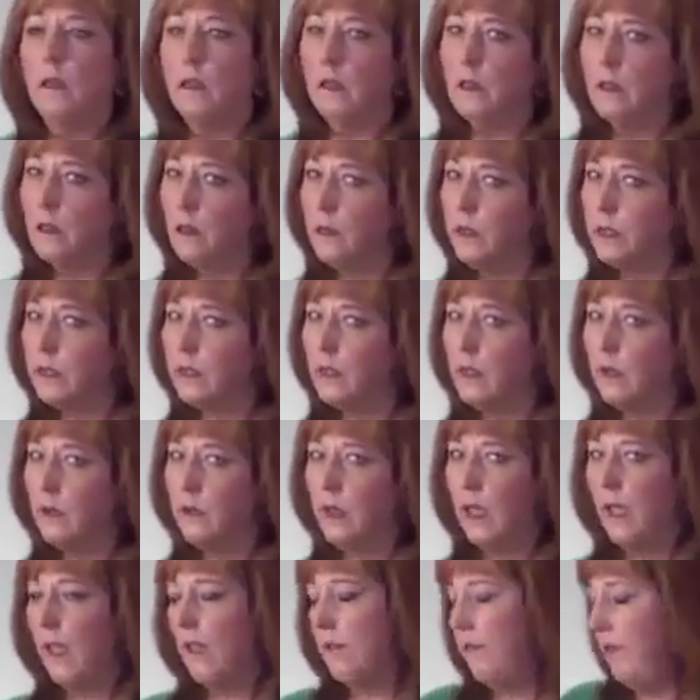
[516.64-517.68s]
Neuro is low
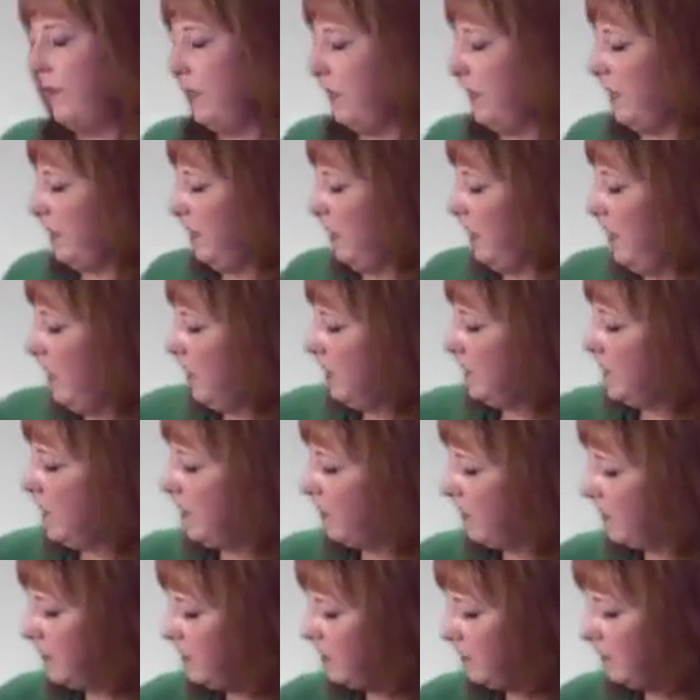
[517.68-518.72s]
caffeine. Now,
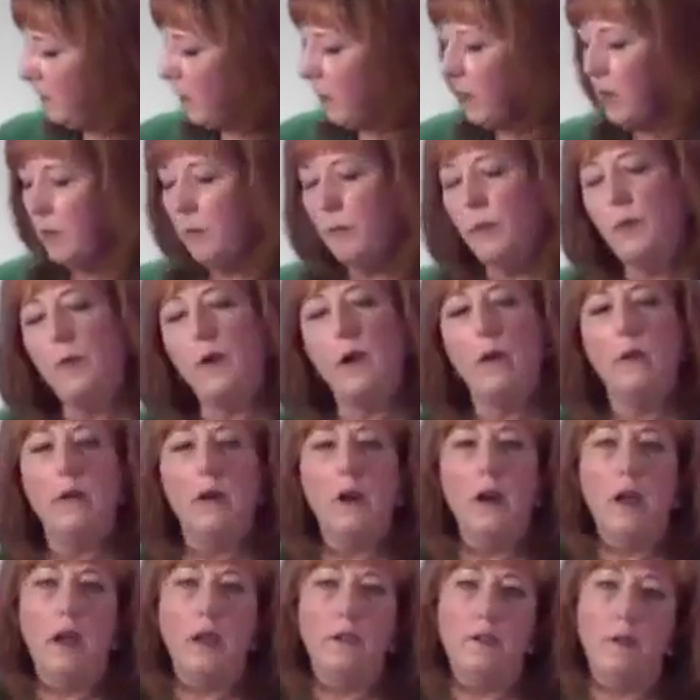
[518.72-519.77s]
our new Go and Pro are
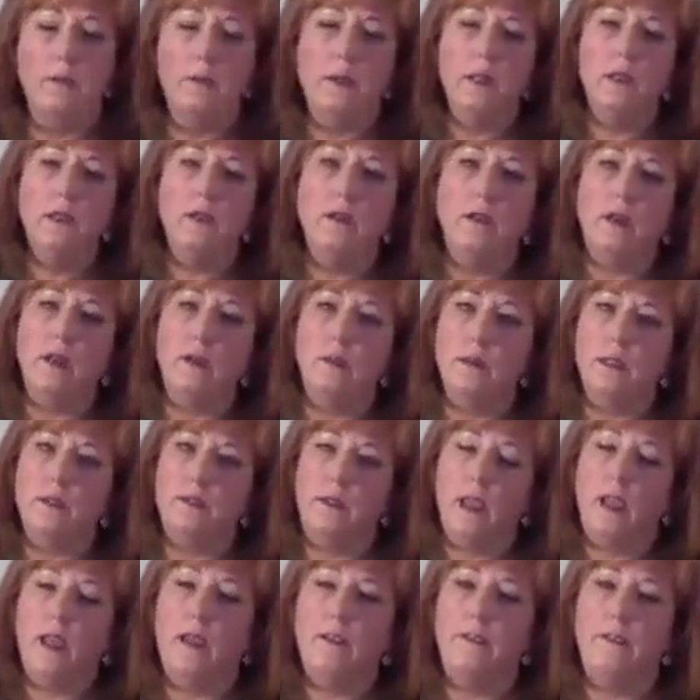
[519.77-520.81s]
100 milligrams of
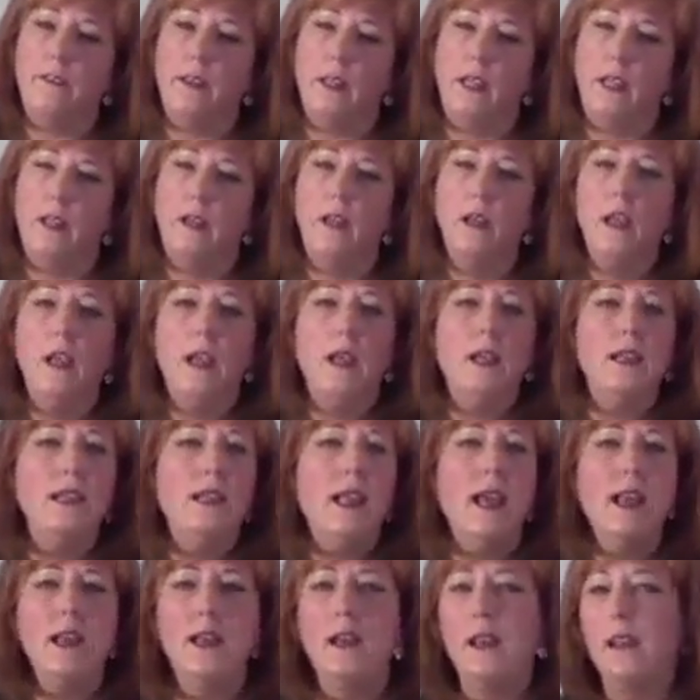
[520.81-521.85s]
caffeine,
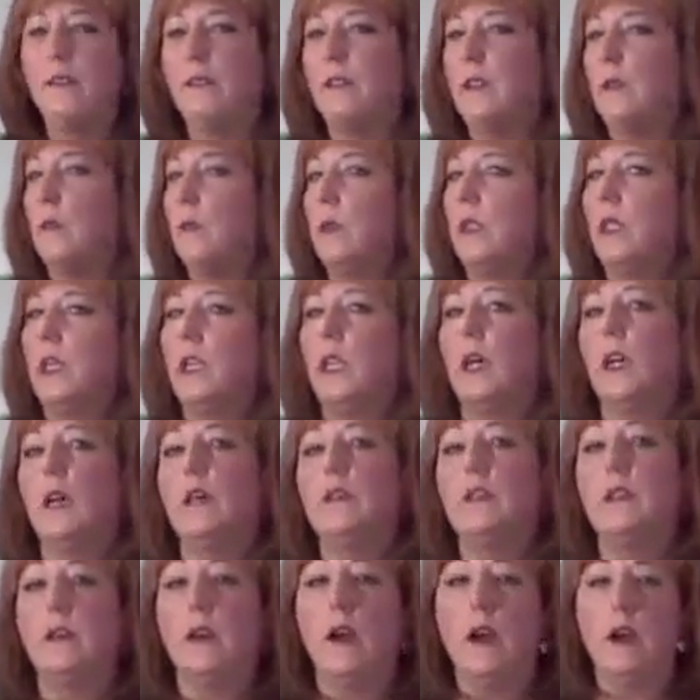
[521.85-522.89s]
not enough to really
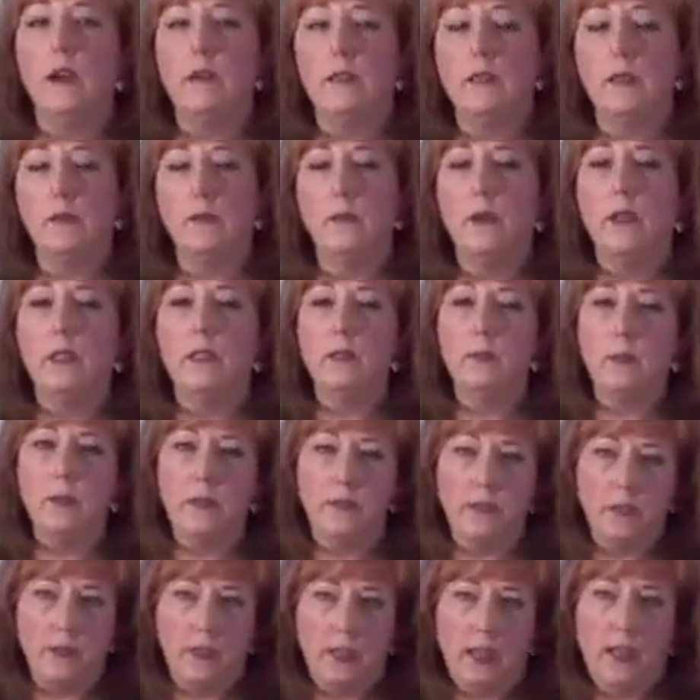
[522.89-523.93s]
cause your heart to race, but
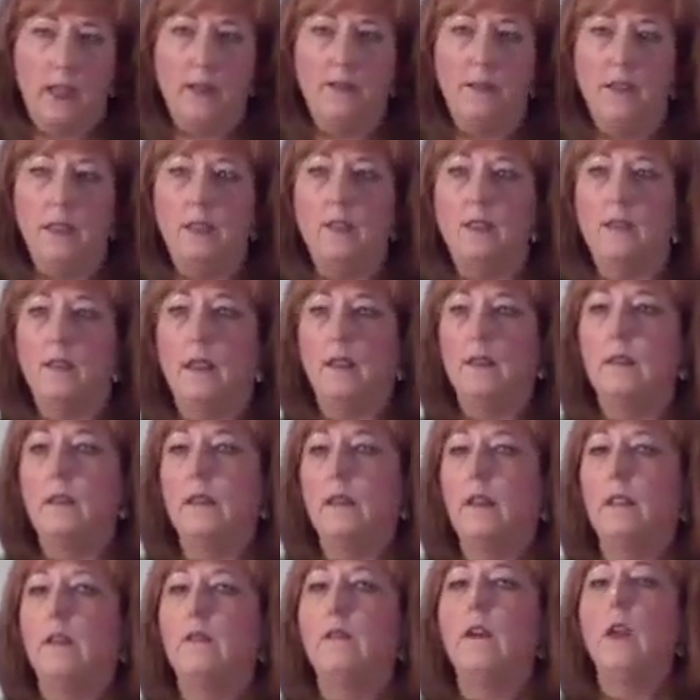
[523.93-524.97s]
if you're caffeine
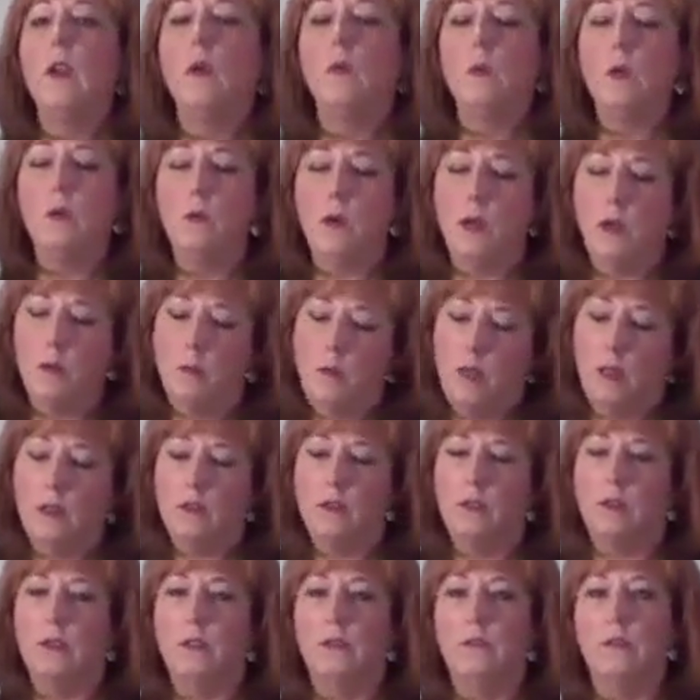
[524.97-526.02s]
sensitive, we want to make
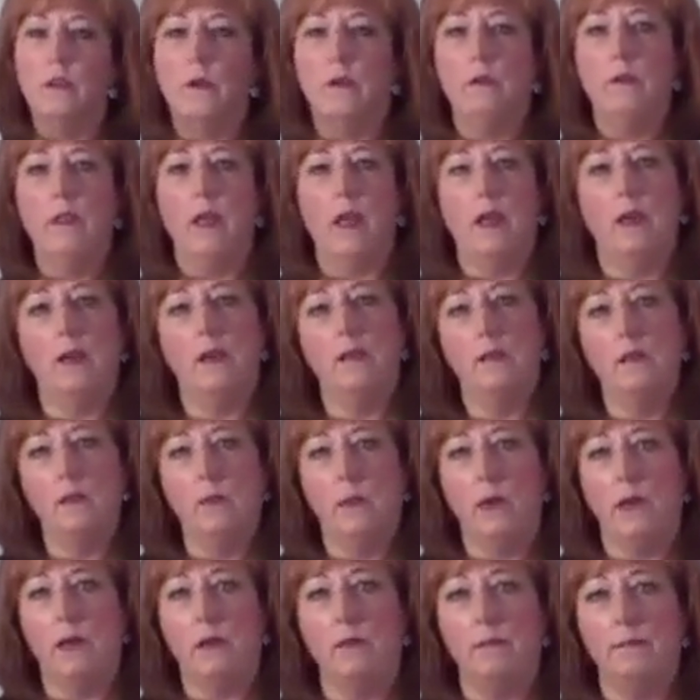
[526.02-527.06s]
sure you know that as
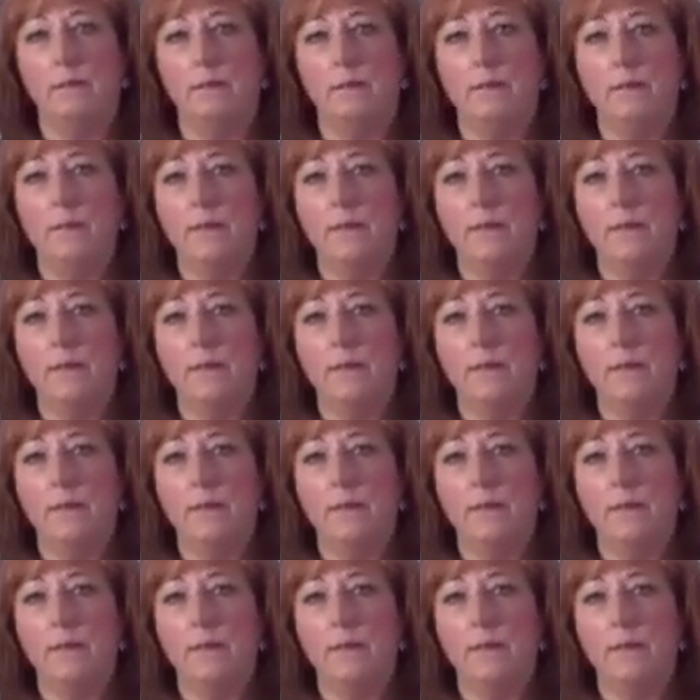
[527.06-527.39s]
well.